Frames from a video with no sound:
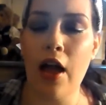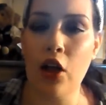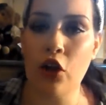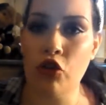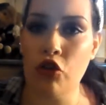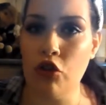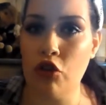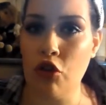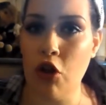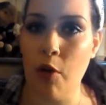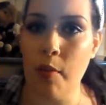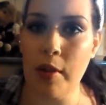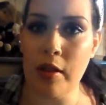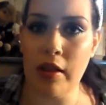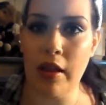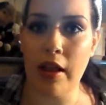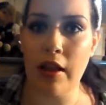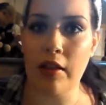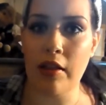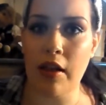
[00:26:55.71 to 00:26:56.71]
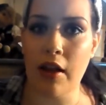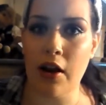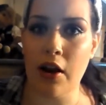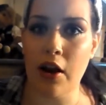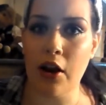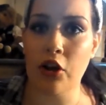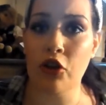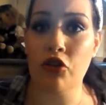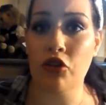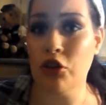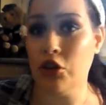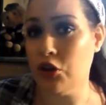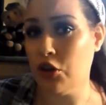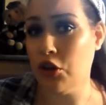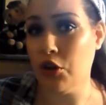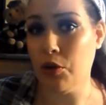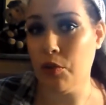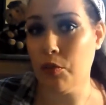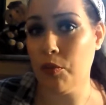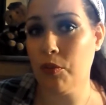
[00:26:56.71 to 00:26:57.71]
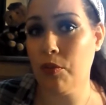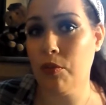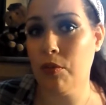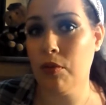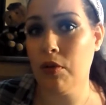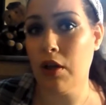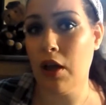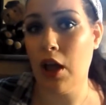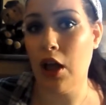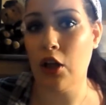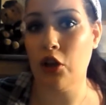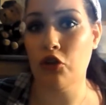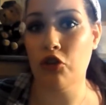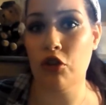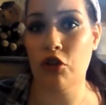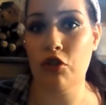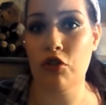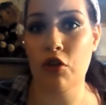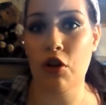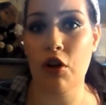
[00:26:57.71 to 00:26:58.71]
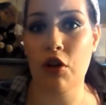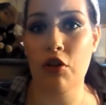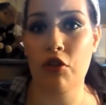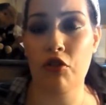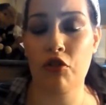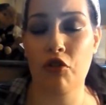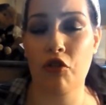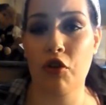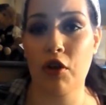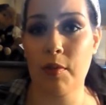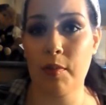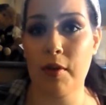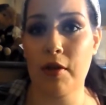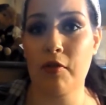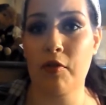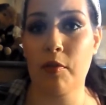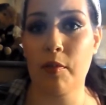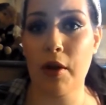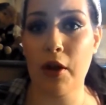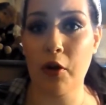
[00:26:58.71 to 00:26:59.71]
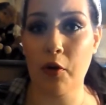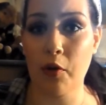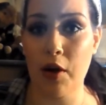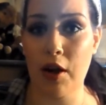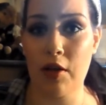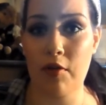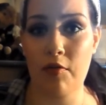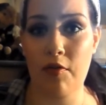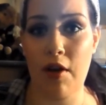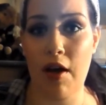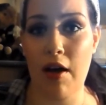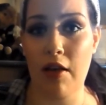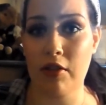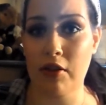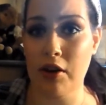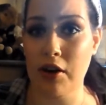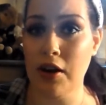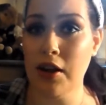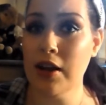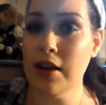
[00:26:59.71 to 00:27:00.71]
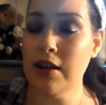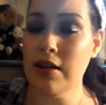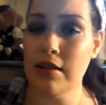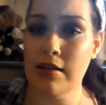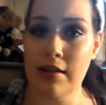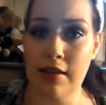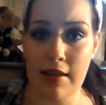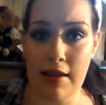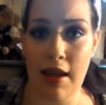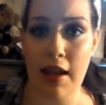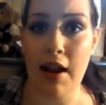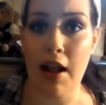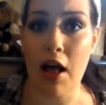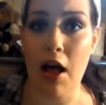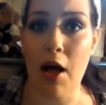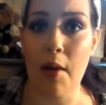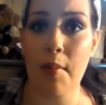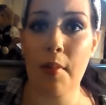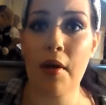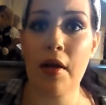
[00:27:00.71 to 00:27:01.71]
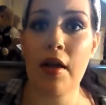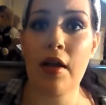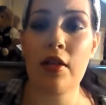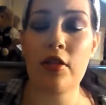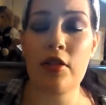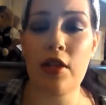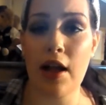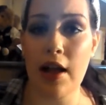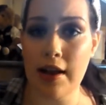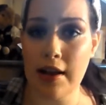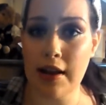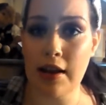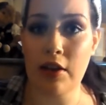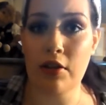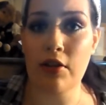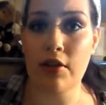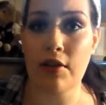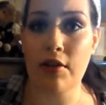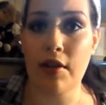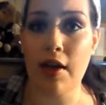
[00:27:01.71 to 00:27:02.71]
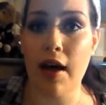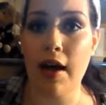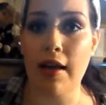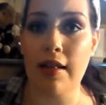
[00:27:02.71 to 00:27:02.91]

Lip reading: And she saw me laying there, and she knew, and she started screaming for my grandfather to get up, that I needed to go to the